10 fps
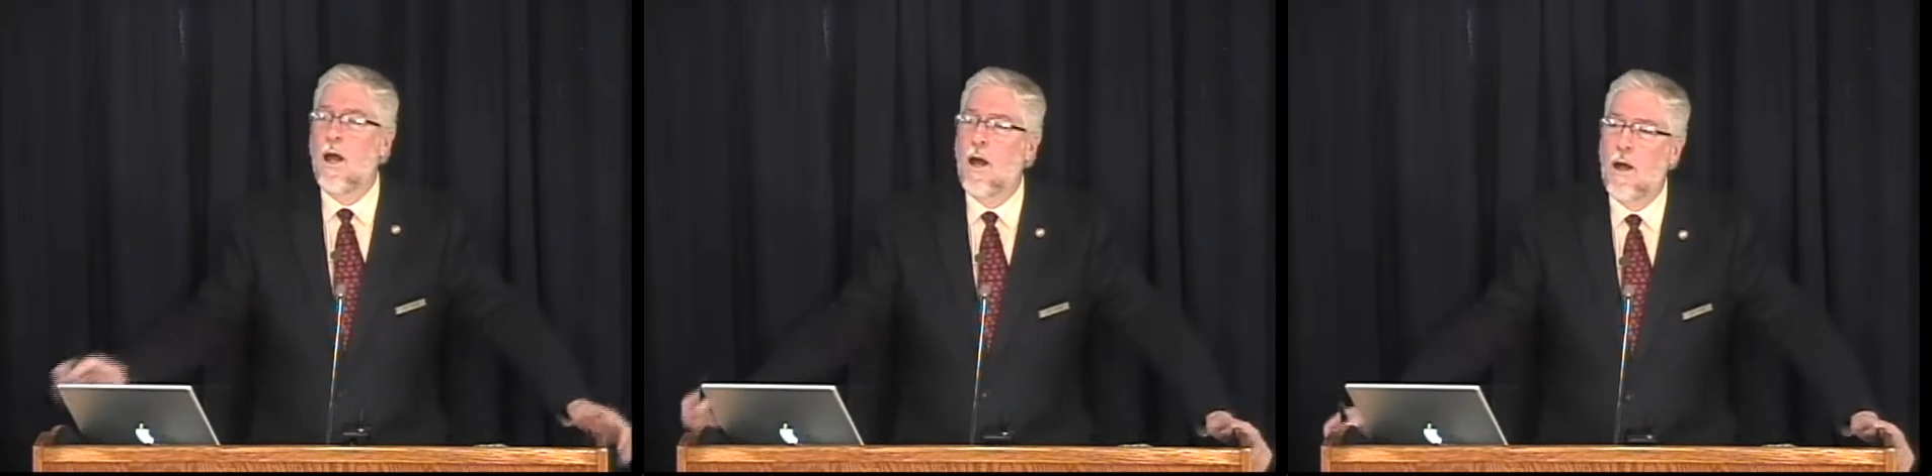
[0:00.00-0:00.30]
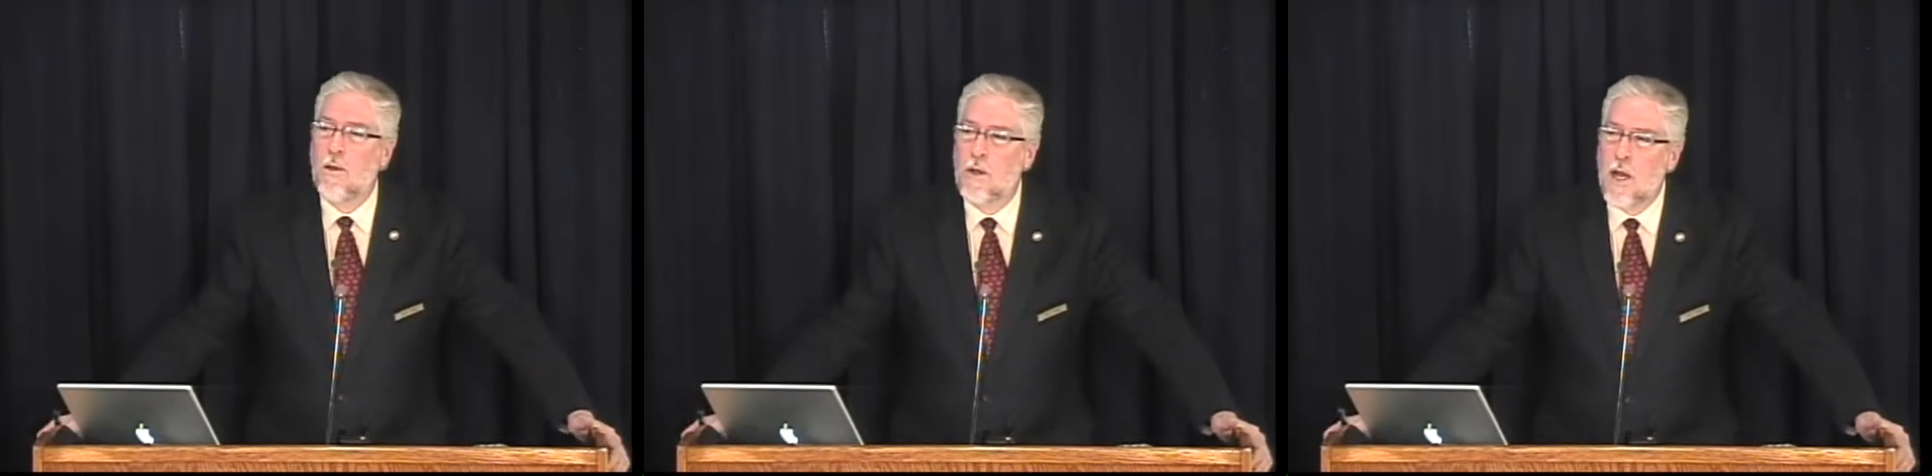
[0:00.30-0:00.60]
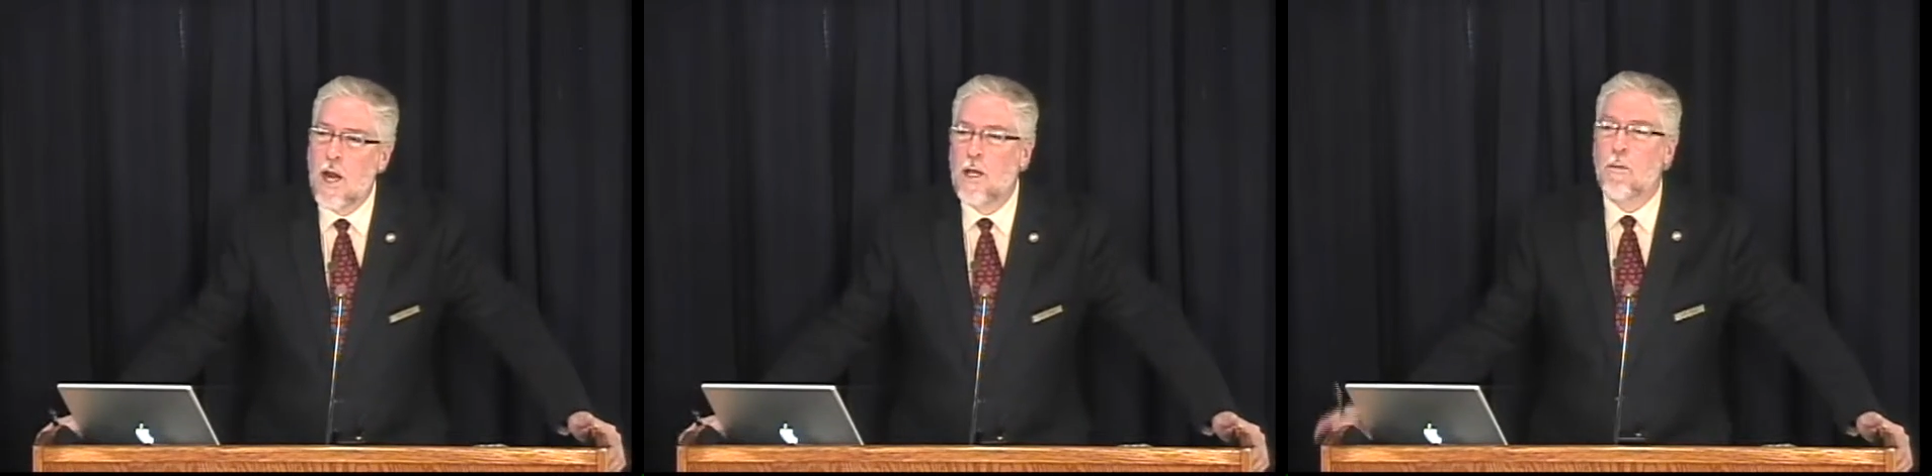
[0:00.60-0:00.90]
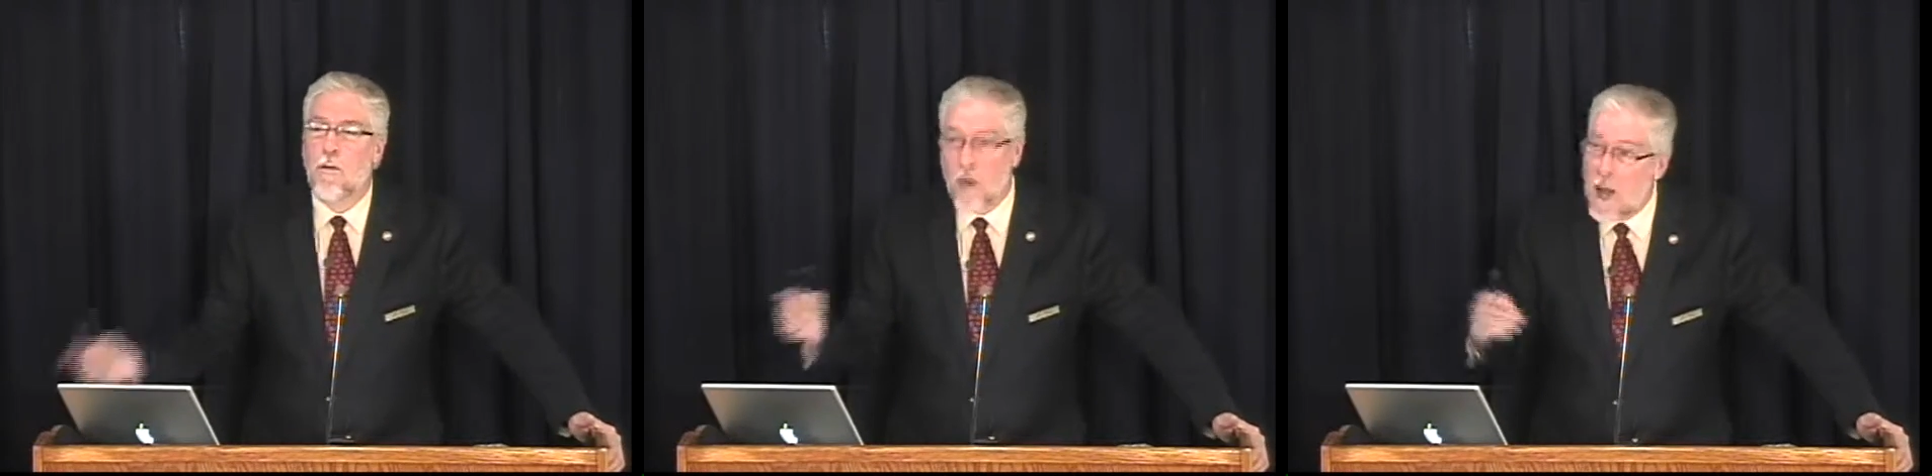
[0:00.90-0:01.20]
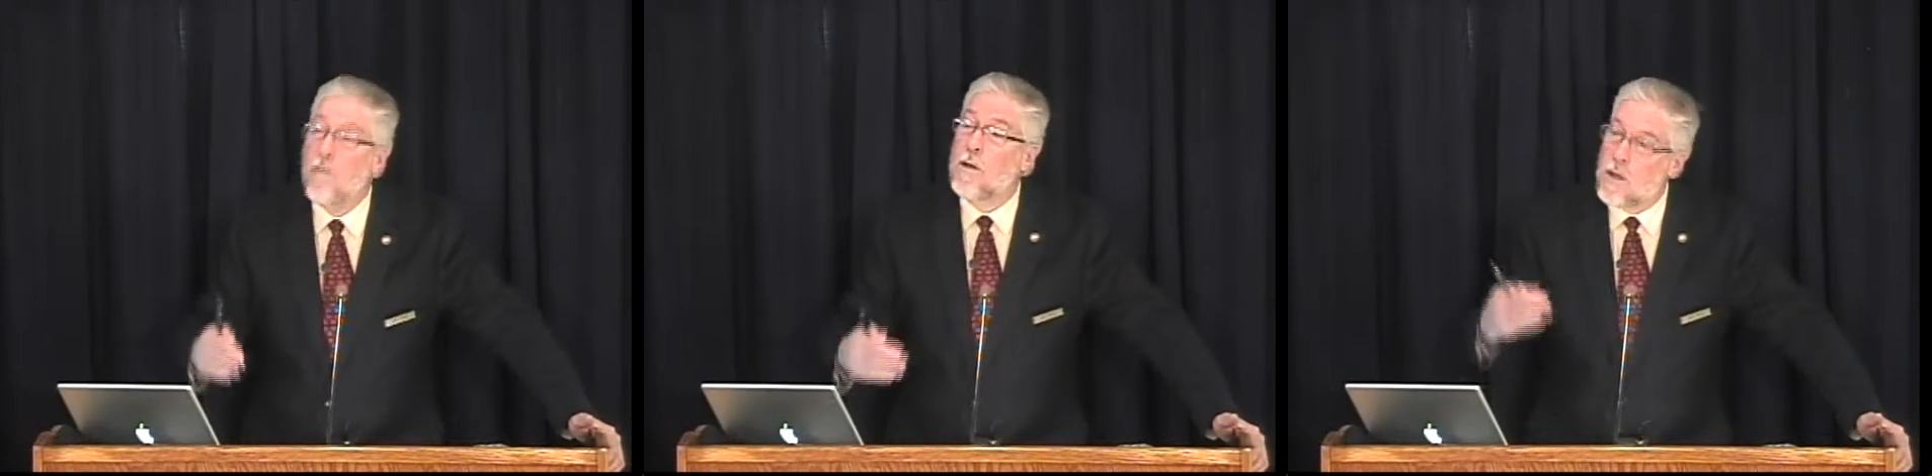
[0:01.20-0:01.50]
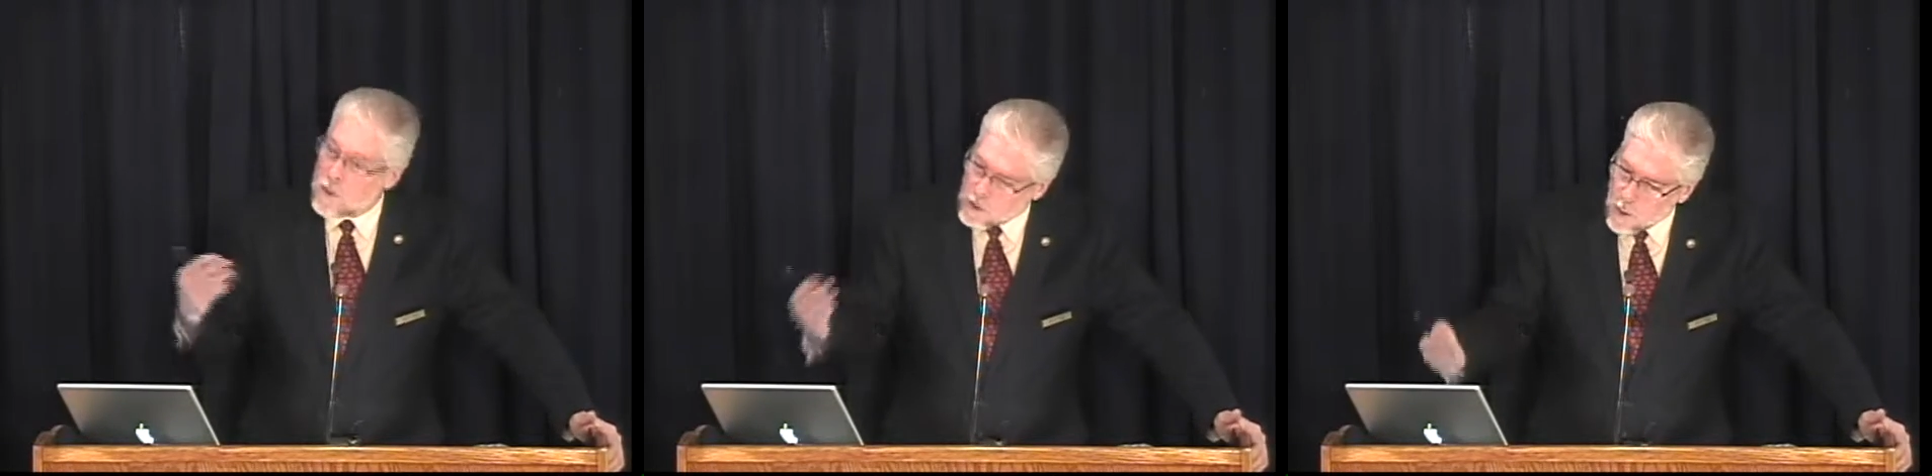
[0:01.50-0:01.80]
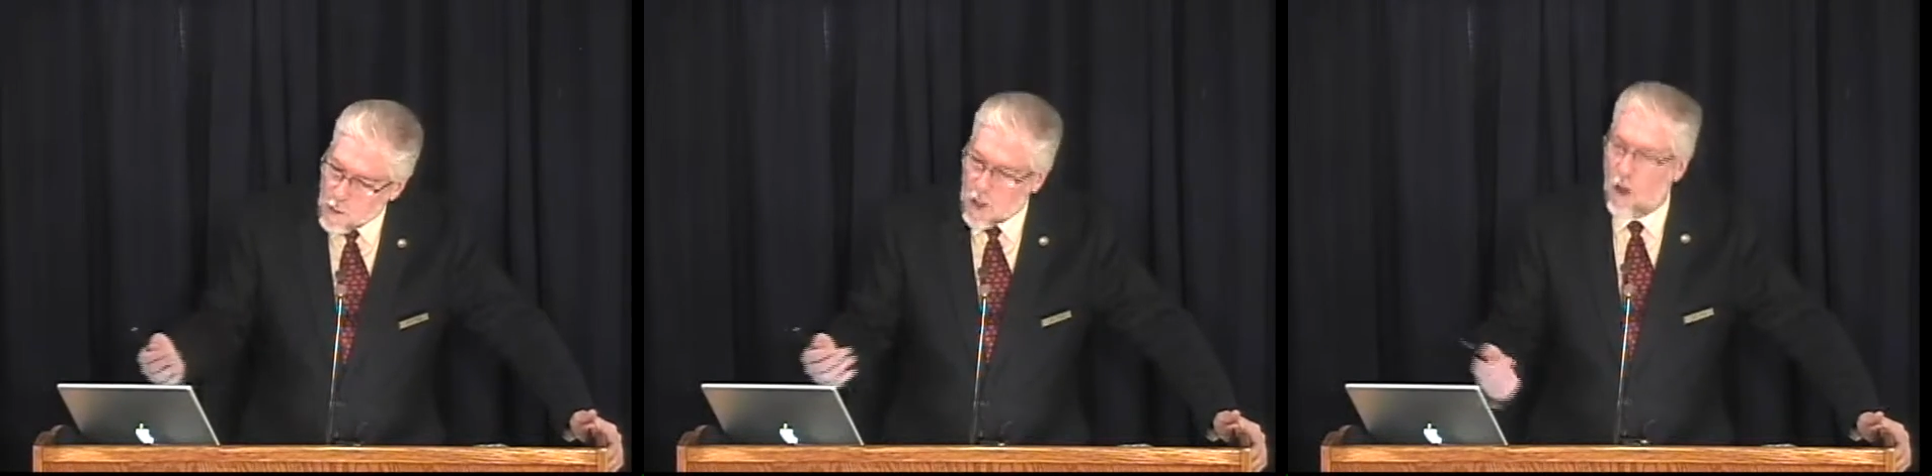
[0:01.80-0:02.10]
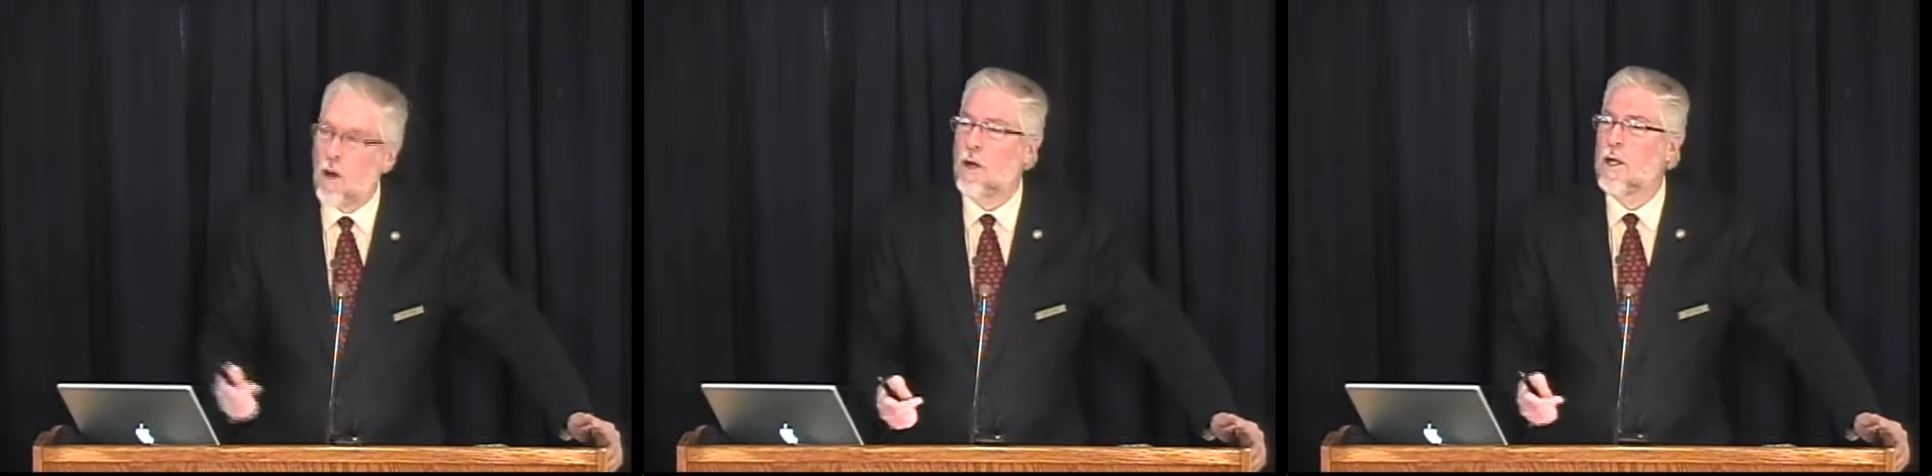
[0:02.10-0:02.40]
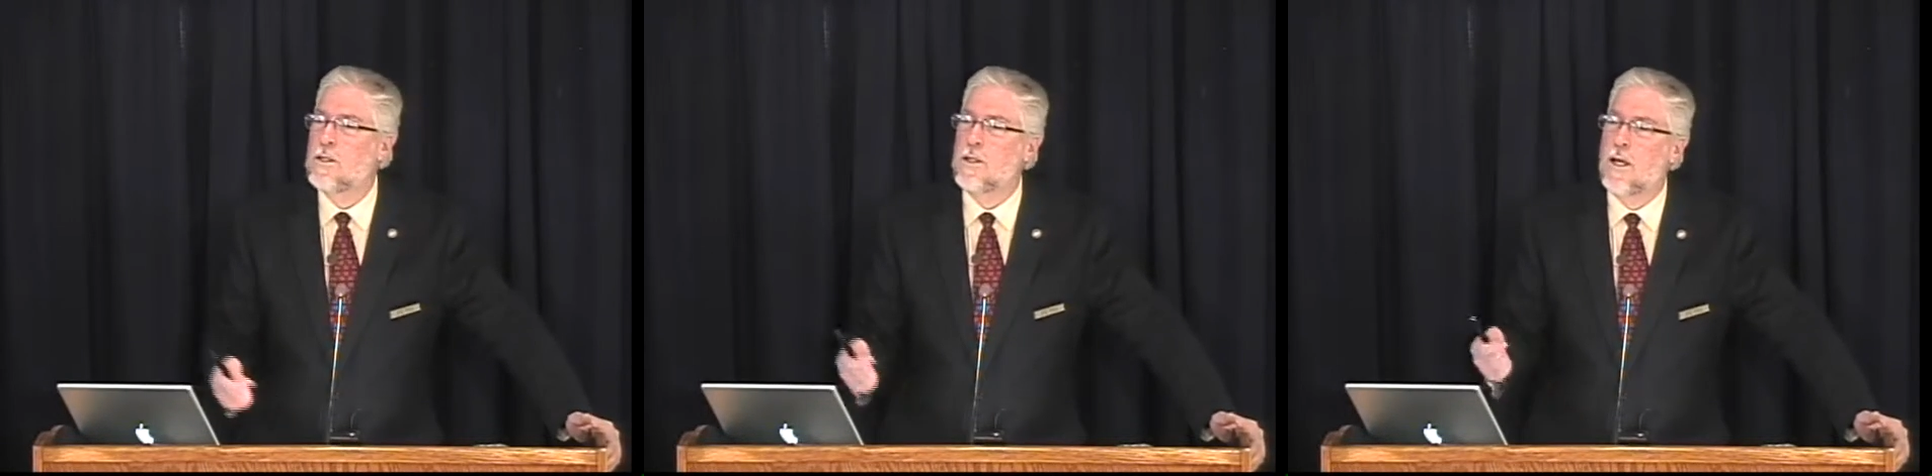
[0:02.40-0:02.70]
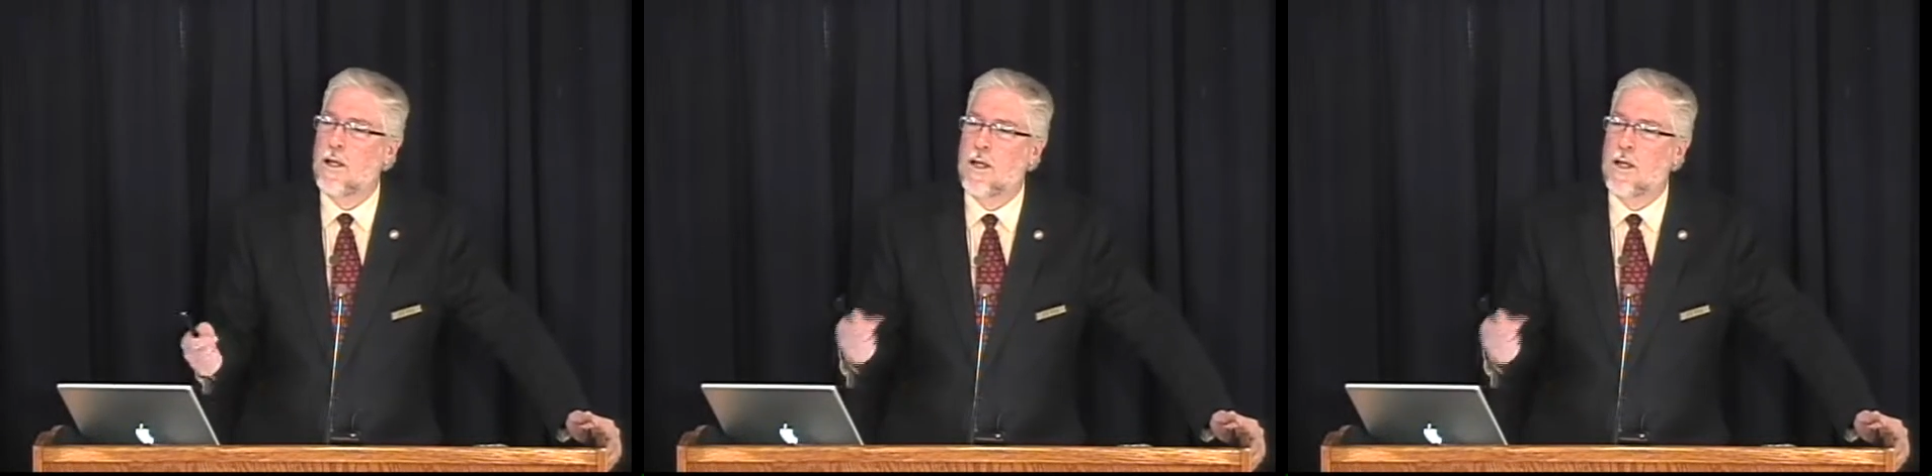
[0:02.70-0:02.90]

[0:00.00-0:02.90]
the kingdom of heaven, as they would have called it,